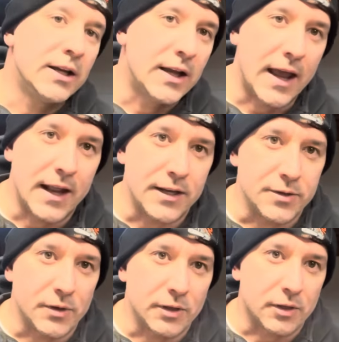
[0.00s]
and
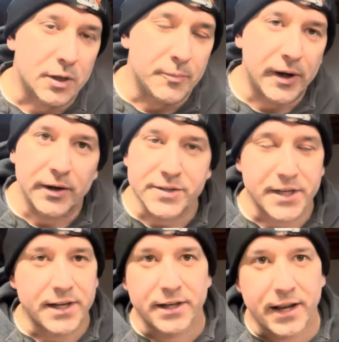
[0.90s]
doing a little
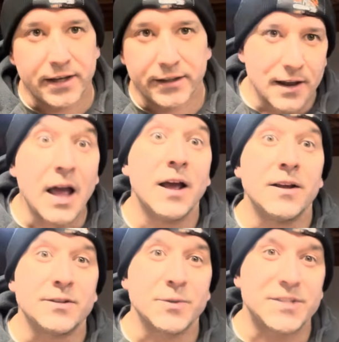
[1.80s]
comparison. And
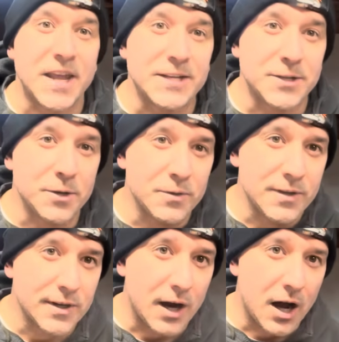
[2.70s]
so stay
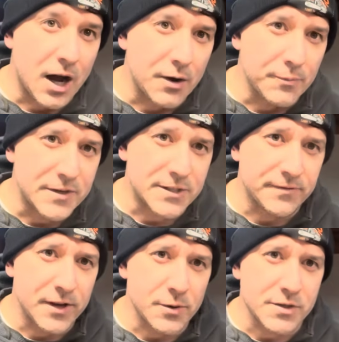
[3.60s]
tuned. There'll be some
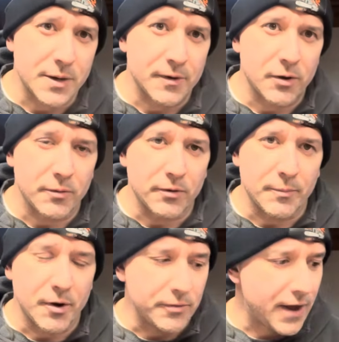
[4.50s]
videos coming out
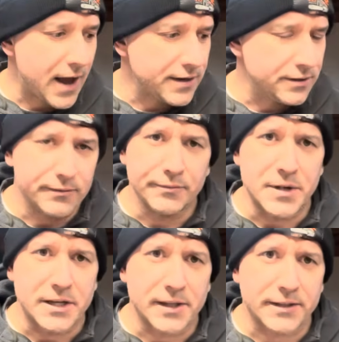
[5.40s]
about that,
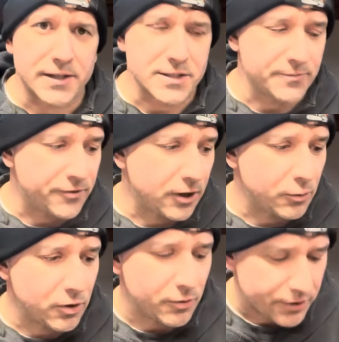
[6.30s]
me collecting some
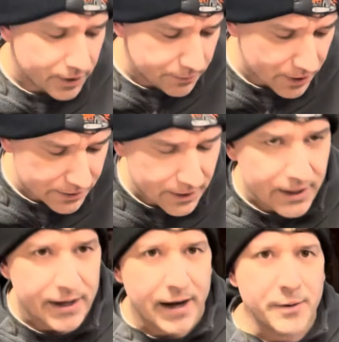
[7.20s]
firewood with it. But
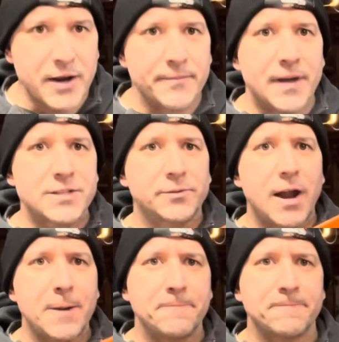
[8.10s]
anyway, that's a
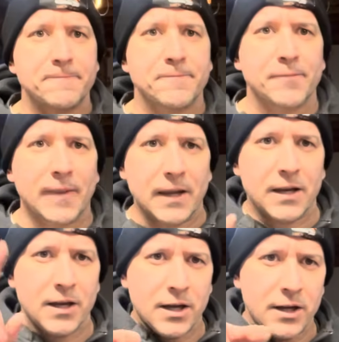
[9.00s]
wrap.
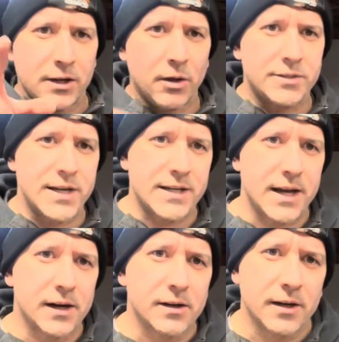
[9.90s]
Y'all take
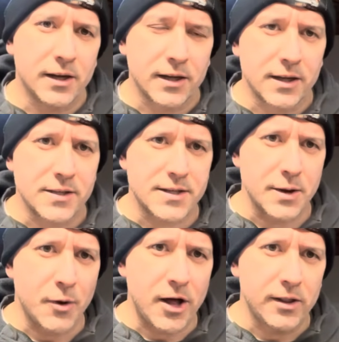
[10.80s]
care, stay
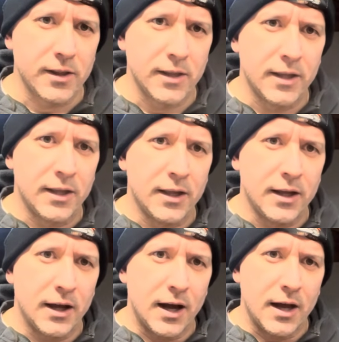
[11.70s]
well,
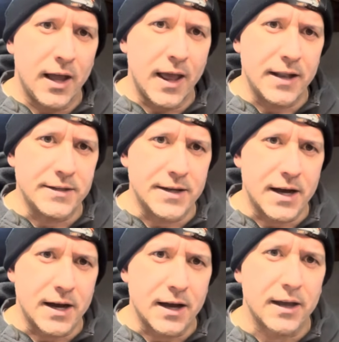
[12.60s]
and
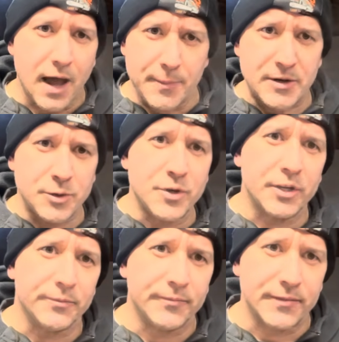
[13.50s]
Happy New
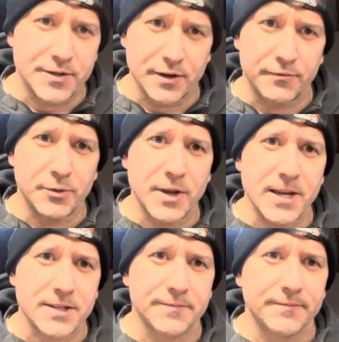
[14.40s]
Year. It's in a few days.